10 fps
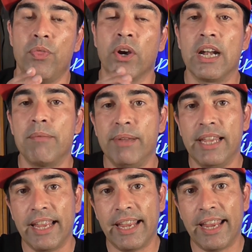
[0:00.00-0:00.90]
they're going to
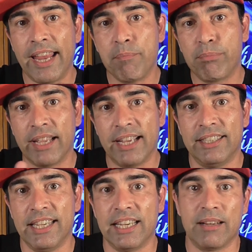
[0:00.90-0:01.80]
be
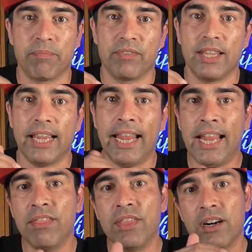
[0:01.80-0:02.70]
implanting
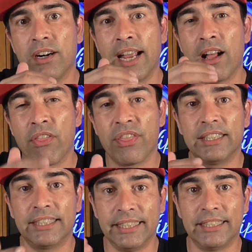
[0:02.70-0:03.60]
in their
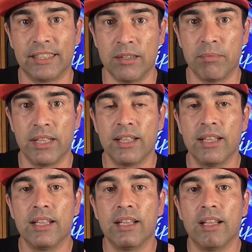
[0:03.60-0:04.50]
health system
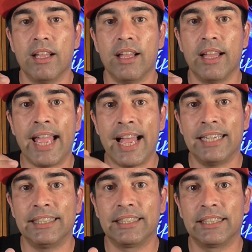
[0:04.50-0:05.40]

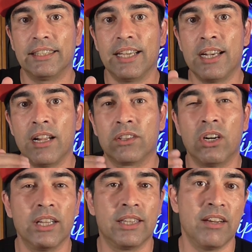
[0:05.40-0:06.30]
as an
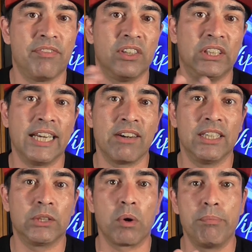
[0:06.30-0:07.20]
alternative for
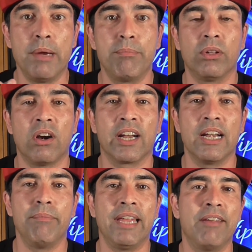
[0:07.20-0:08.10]
cigarettes, where people are
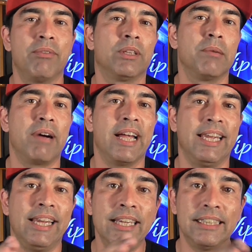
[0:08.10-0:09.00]
going to be able to
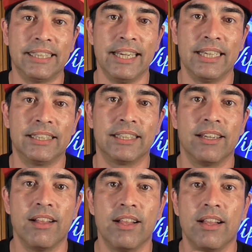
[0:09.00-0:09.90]
buy
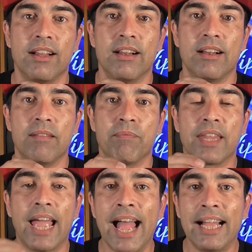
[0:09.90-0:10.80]
e-cigs
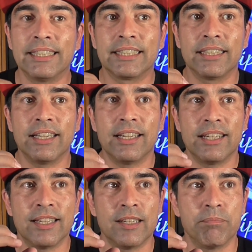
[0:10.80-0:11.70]
as
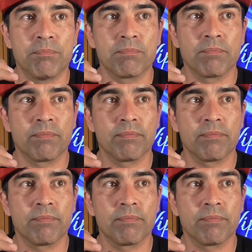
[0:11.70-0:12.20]
a